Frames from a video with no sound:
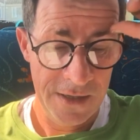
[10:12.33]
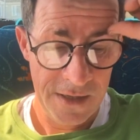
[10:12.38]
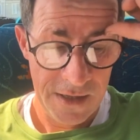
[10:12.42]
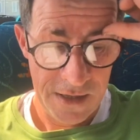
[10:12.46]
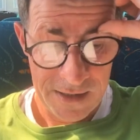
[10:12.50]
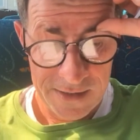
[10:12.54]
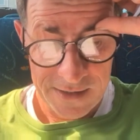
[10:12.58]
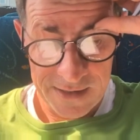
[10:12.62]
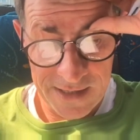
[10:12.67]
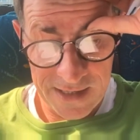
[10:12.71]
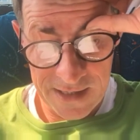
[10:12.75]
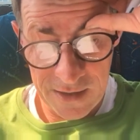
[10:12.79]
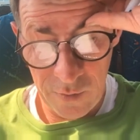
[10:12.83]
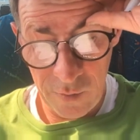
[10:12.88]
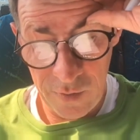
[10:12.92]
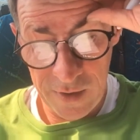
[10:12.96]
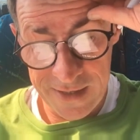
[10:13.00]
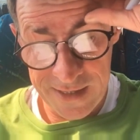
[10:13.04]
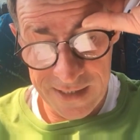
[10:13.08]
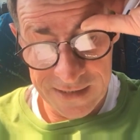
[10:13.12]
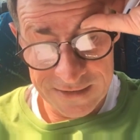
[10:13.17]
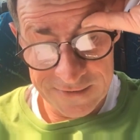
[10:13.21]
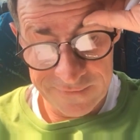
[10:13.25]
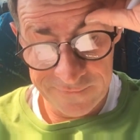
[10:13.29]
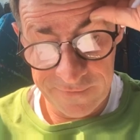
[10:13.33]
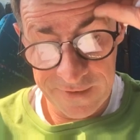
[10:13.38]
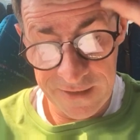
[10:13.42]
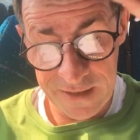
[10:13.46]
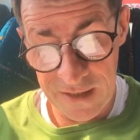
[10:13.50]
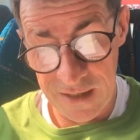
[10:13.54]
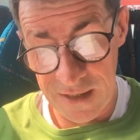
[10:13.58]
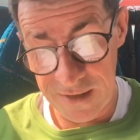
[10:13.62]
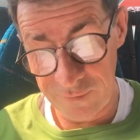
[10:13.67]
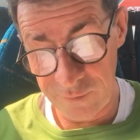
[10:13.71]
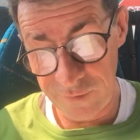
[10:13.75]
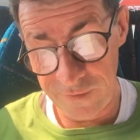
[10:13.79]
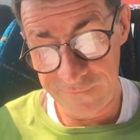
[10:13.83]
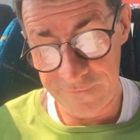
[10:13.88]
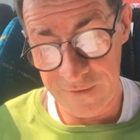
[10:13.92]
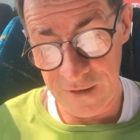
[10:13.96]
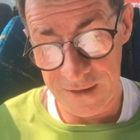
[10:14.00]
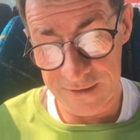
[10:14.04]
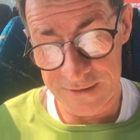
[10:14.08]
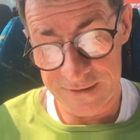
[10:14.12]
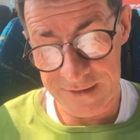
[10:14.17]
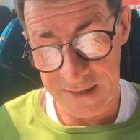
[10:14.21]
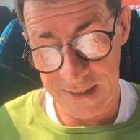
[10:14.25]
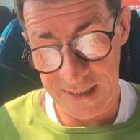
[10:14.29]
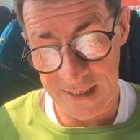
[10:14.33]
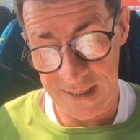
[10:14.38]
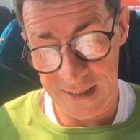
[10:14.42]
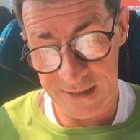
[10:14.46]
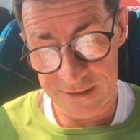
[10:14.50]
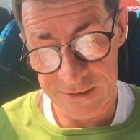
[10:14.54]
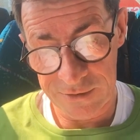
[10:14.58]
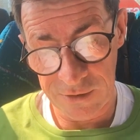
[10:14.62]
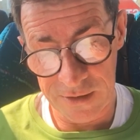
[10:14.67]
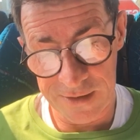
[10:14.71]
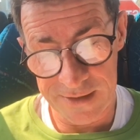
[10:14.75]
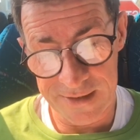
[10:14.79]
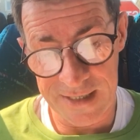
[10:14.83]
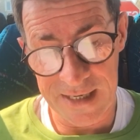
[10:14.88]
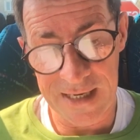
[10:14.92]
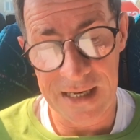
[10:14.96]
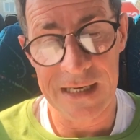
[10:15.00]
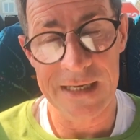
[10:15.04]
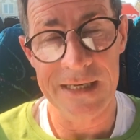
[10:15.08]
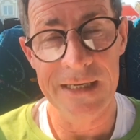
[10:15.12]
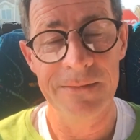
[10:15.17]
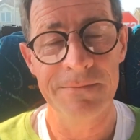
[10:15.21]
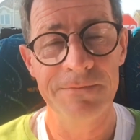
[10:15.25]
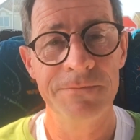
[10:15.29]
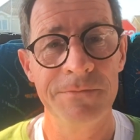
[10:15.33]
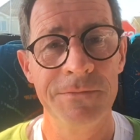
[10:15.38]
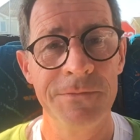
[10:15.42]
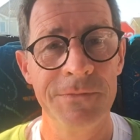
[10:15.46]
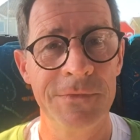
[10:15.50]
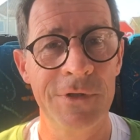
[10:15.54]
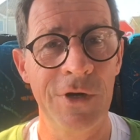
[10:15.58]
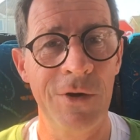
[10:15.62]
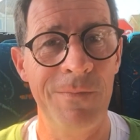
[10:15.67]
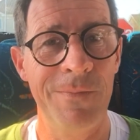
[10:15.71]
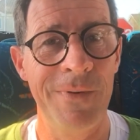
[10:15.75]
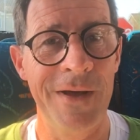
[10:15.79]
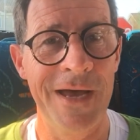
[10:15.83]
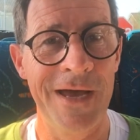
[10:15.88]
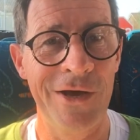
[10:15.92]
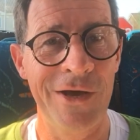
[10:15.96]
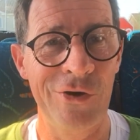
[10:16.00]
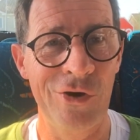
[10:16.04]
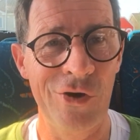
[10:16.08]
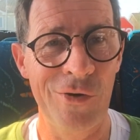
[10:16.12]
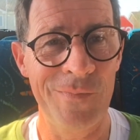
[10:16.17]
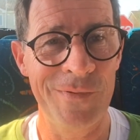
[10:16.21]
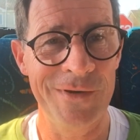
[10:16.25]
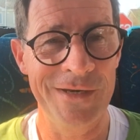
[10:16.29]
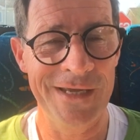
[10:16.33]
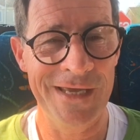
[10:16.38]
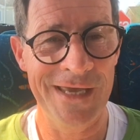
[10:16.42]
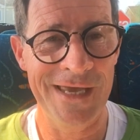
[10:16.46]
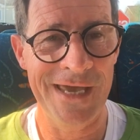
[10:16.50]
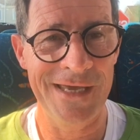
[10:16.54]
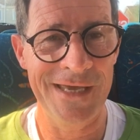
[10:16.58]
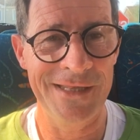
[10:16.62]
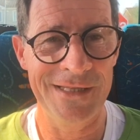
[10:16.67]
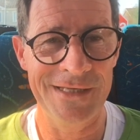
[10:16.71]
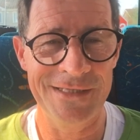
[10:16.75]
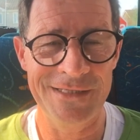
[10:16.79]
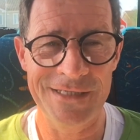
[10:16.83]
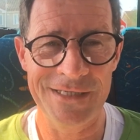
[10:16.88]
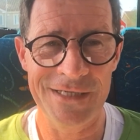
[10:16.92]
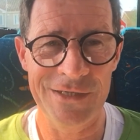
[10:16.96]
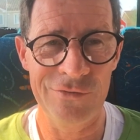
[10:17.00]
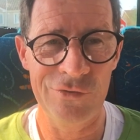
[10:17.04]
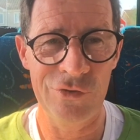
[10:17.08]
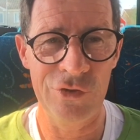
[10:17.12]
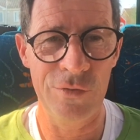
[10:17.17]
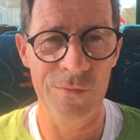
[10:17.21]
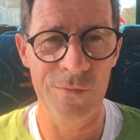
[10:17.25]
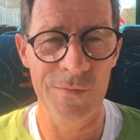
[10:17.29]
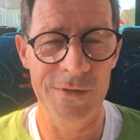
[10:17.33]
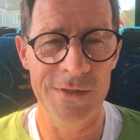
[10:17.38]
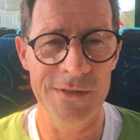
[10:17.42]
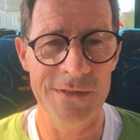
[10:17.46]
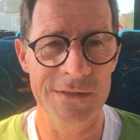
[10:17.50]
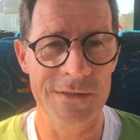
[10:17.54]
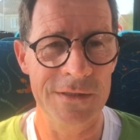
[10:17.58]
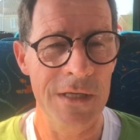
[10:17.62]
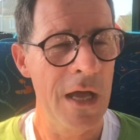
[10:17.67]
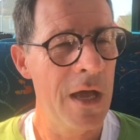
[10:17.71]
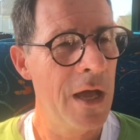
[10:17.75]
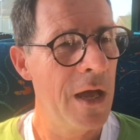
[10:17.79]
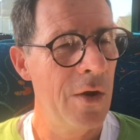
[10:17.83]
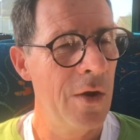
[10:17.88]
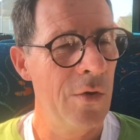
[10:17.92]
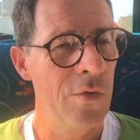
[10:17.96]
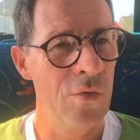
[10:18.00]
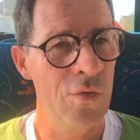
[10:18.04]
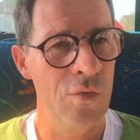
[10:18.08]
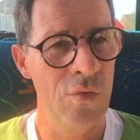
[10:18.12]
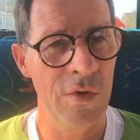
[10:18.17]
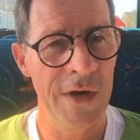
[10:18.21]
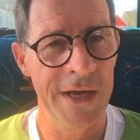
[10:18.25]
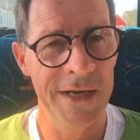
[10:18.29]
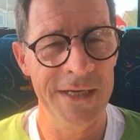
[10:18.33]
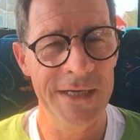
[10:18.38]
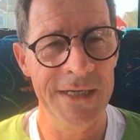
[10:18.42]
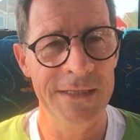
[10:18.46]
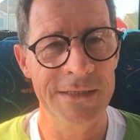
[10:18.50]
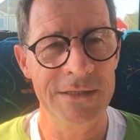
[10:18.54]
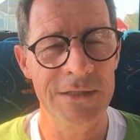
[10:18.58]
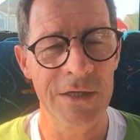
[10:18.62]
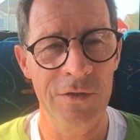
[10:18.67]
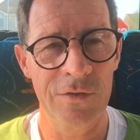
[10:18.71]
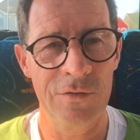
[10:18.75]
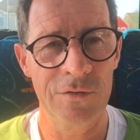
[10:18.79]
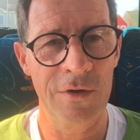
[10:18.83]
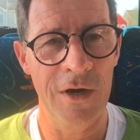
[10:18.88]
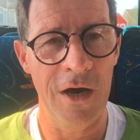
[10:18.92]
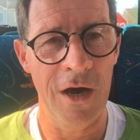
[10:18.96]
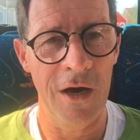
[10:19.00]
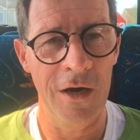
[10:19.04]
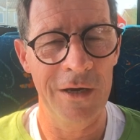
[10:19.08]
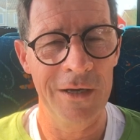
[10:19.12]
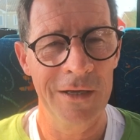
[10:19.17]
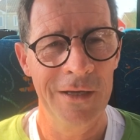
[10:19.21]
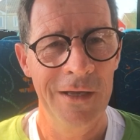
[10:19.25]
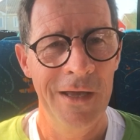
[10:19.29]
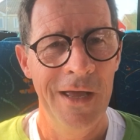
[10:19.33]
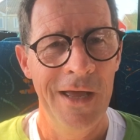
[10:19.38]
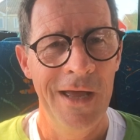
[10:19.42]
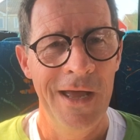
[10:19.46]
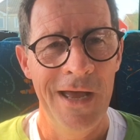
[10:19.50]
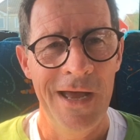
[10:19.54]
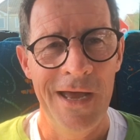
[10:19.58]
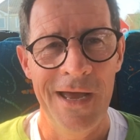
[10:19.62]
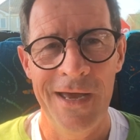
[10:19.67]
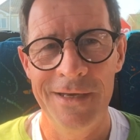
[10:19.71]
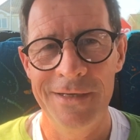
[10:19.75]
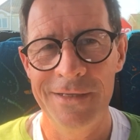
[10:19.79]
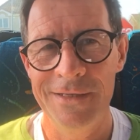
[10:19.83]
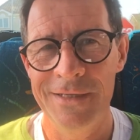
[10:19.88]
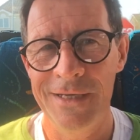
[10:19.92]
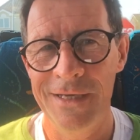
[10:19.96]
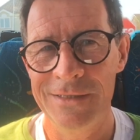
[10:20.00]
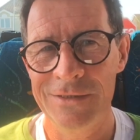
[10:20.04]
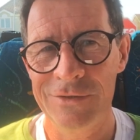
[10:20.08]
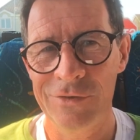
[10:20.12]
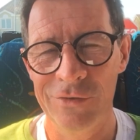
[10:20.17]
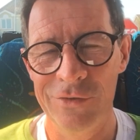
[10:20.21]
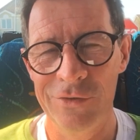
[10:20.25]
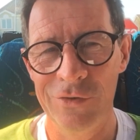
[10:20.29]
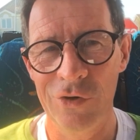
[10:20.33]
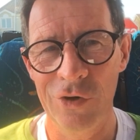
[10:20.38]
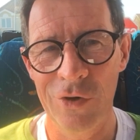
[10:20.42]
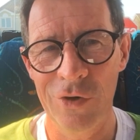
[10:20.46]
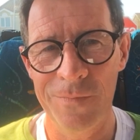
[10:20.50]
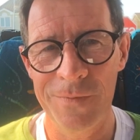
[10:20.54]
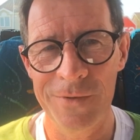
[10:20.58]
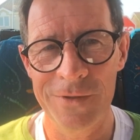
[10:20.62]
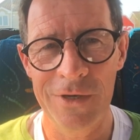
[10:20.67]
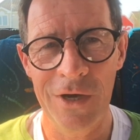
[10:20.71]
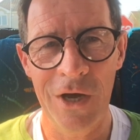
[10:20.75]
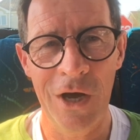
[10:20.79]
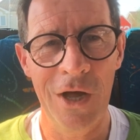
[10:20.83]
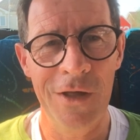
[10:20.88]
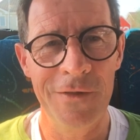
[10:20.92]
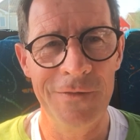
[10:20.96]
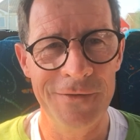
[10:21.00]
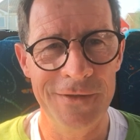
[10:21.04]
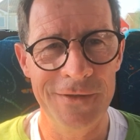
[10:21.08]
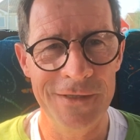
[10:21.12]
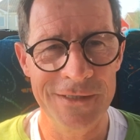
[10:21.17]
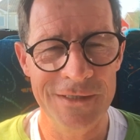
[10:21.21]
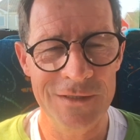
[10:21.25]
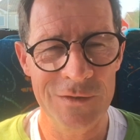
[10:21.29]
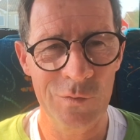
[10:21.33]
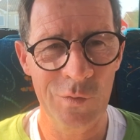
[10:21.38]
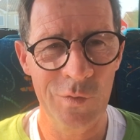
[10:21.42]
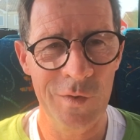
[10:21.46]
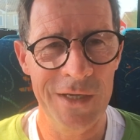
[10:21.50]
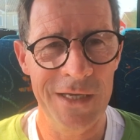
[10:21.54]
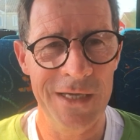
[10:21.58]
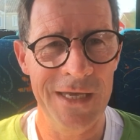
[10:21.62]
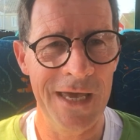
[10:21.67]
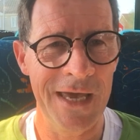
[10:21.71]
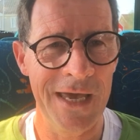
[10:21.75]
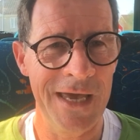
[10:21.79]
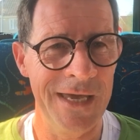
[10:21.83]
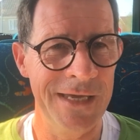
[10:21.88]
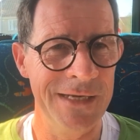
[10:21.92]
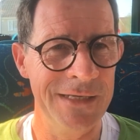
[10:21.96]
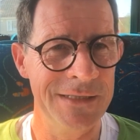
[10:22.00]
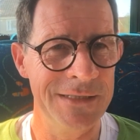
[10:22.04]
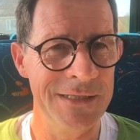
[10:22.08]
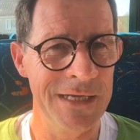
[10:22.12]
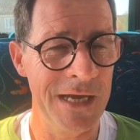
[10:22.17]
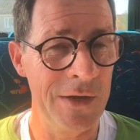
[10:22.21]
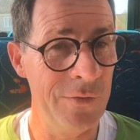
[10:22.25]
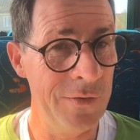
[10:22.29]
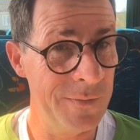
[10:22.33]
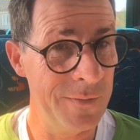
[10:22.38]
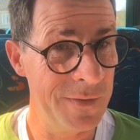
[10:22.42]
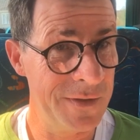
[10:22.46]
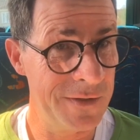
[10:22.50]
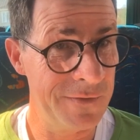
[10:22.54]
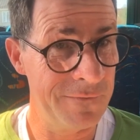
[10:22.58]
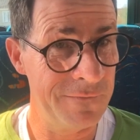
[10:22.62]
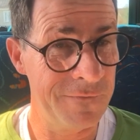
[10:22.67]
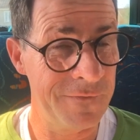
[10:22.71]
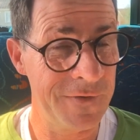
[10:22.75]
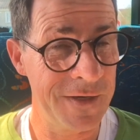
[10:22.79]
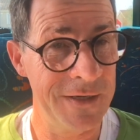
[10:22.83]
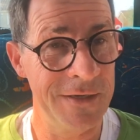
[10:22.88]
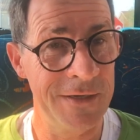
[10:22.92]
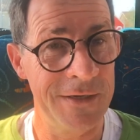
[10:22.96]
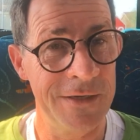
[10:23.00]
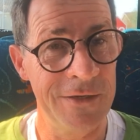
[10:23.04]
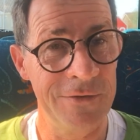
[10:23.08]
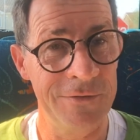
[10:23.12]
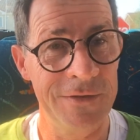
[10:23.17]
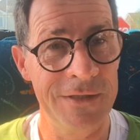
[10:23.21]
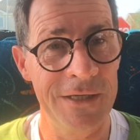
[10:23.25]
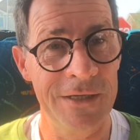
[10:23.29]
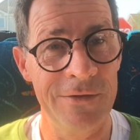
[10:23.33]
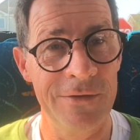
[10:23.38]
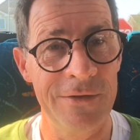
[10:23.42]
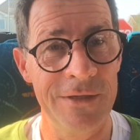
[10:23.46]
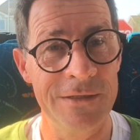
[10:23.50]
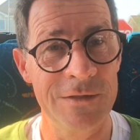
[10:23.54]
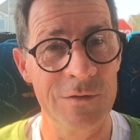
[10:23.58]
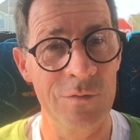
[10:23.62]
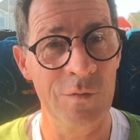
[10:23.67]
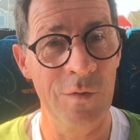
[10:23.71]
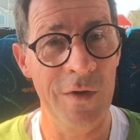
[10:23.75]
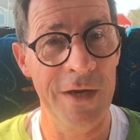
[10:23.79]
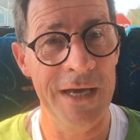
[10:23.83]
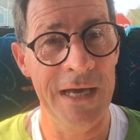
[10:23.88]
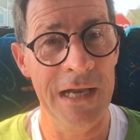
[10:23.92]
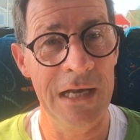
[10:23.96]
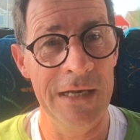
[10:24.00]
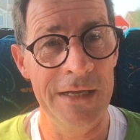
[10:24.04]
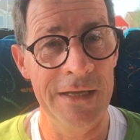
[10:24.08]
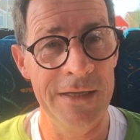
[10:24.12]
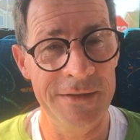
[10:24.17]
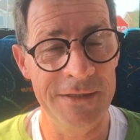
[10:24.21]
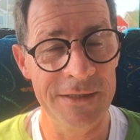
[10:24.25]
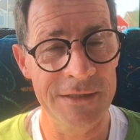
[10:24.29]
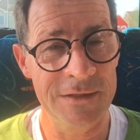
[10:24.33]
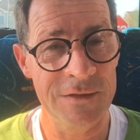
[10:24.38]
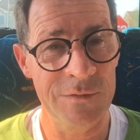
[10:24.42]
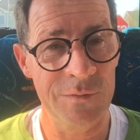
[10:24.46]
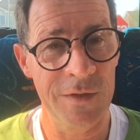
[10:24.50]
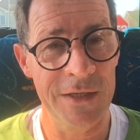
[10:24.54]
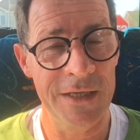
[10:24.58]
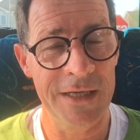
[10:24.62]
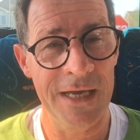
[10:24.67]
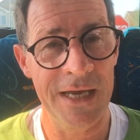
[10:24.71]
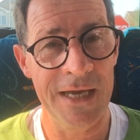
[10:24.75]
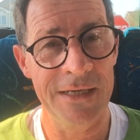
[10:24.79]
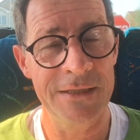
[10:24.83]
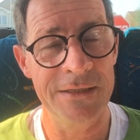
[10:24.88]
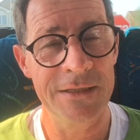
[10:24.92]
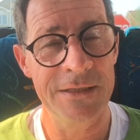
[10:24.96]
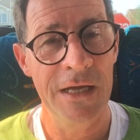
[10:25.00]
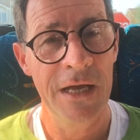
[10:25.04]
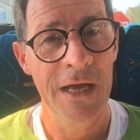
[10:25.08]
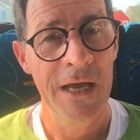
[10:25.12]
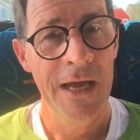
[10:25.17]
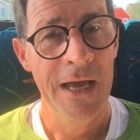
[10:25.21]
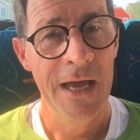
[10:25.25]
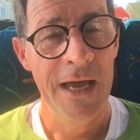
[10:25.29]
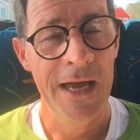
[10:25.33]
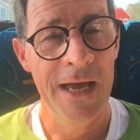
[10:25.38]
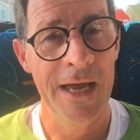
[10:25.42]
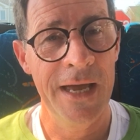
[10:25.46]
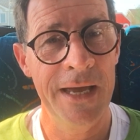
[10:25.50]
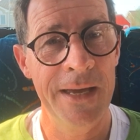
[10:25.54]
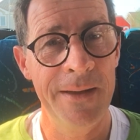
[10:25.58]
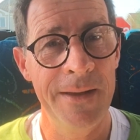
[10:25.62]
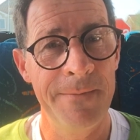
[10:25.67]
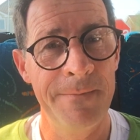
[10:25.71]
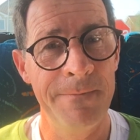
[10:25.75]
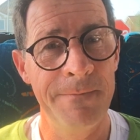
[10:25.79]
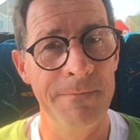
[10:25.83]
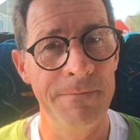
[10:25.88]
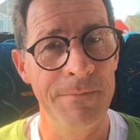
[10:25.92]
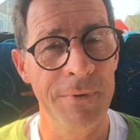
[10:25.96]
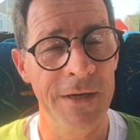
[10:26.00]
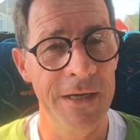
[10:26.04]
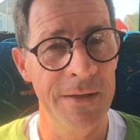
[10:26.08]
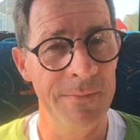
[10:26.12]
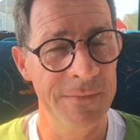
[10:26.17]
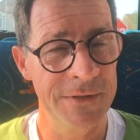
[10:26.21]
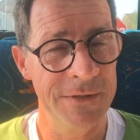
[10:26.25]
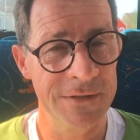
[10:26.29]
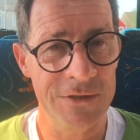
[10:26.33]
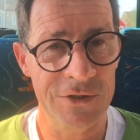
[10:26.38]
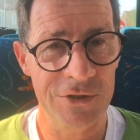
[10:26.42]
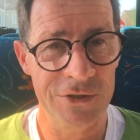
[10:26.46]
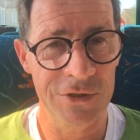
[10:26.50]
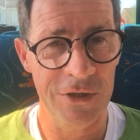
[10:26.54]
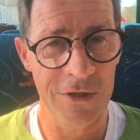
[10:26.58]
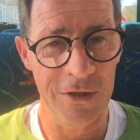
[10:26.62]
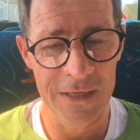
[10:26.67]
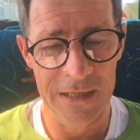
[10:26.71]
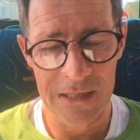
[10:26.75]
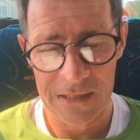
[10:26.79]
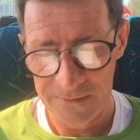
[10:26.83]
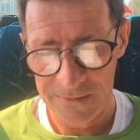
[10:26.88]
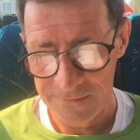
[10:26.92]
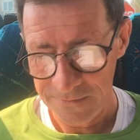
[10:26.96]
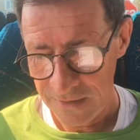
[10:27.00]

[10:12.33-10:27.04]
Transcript: Now, what else have we got? We've got Tullinalli. They're back open again. The tea room is ready to rock, and it's going to open on this weekend. And we've been invited out there as well this weekend by Mr. Doyle.